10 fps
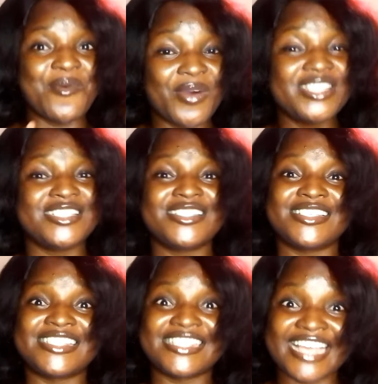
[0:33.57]
I want you
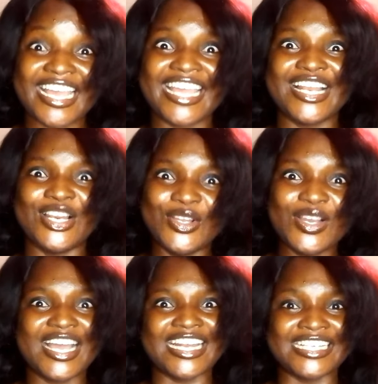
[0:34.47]
to take a
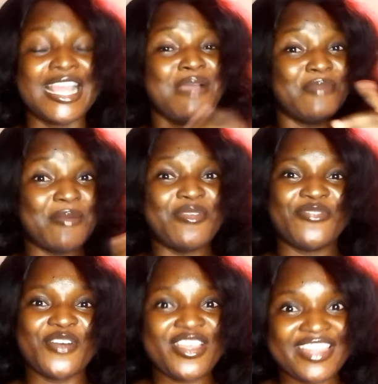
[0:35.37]
look at it. But
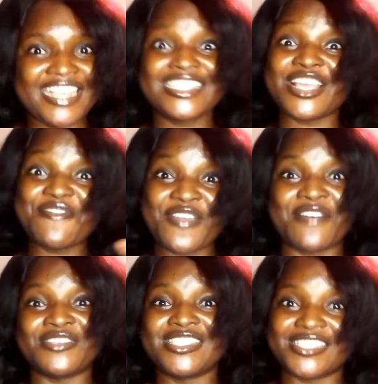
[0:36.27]
before that, if you
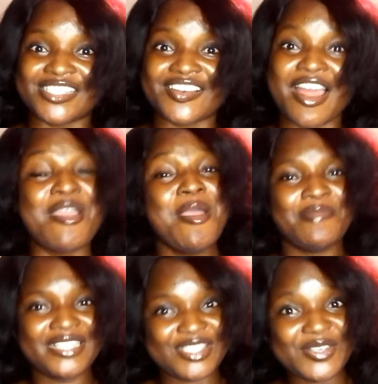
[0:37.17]
haven't subscribed,
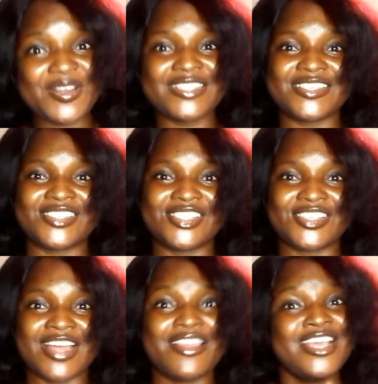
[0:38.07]
please do want to
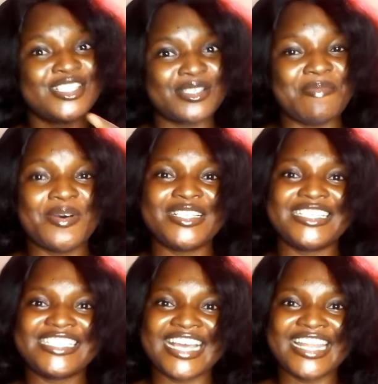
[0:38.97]
subscribe, support
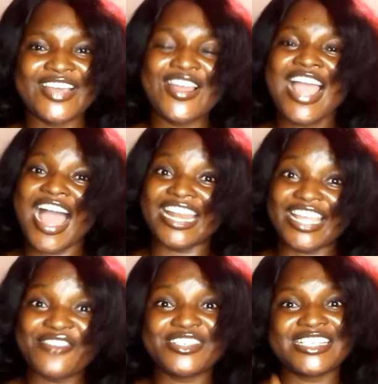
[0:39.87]
the channel and
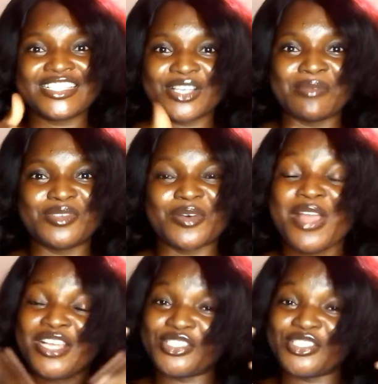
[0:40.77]
give us a thumbs up.